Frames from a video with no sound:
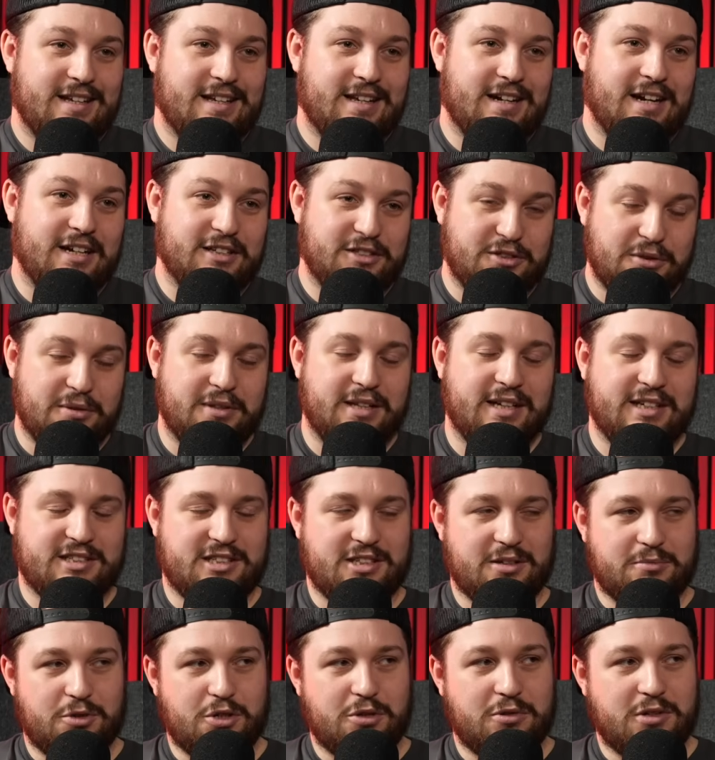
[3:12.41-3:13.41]
I do think
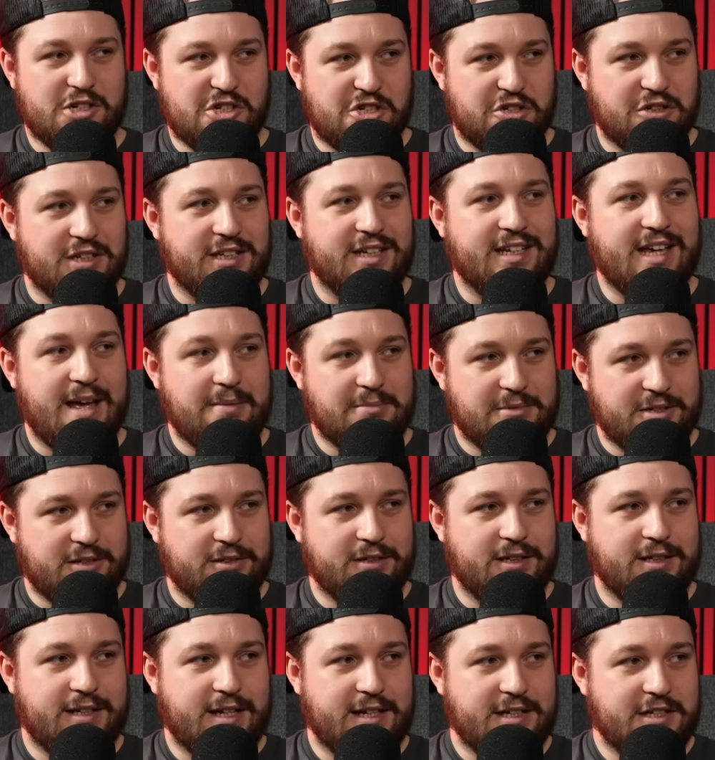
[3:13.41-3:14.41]
some units should have kept it on
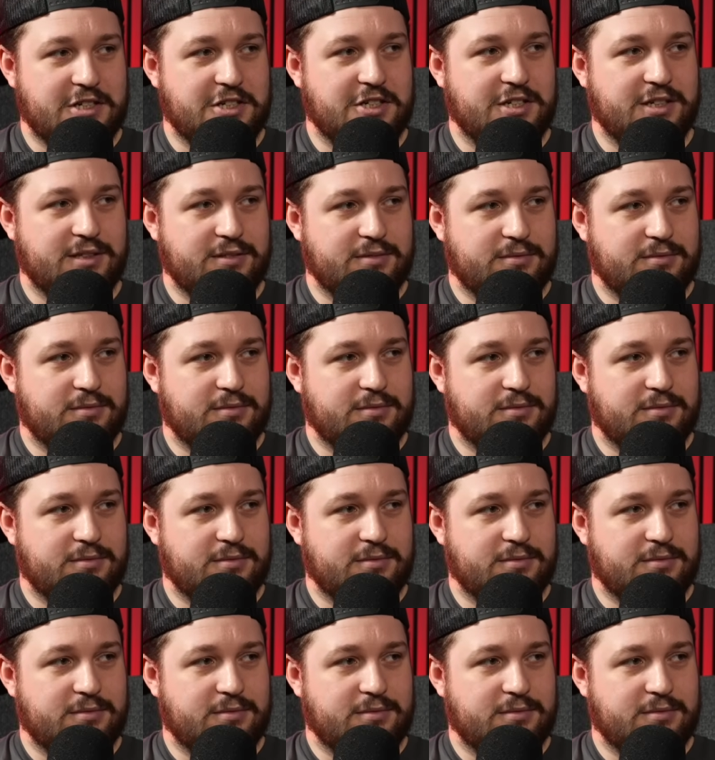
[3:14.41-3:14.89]
a data sheet.